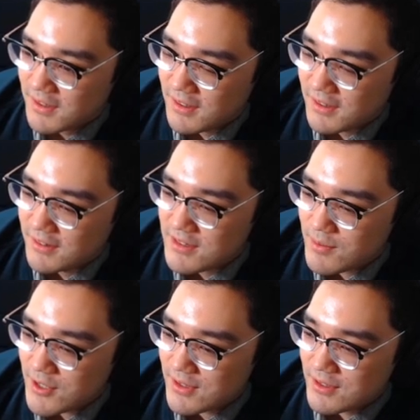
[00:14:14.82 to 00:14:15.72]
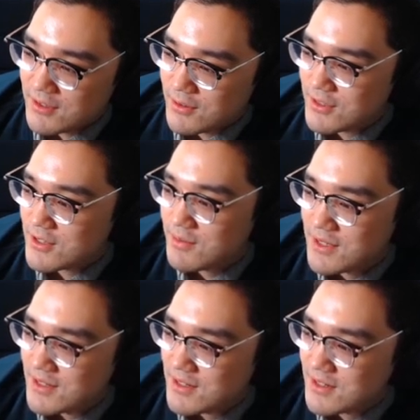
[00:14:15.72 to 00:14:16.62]
Uh, the smart thing to do would just
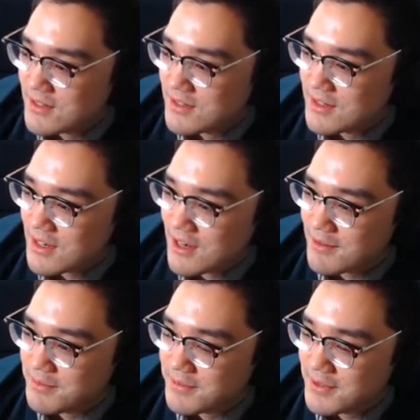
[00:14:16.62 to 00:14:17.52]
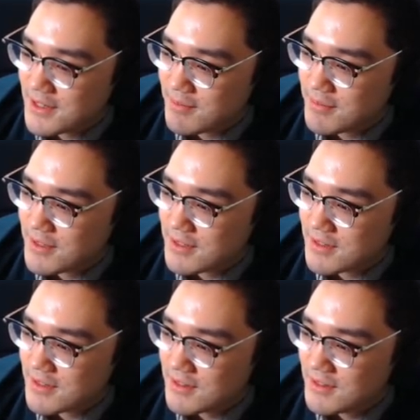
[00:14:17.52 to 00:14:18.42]
be to stop, right, bruh?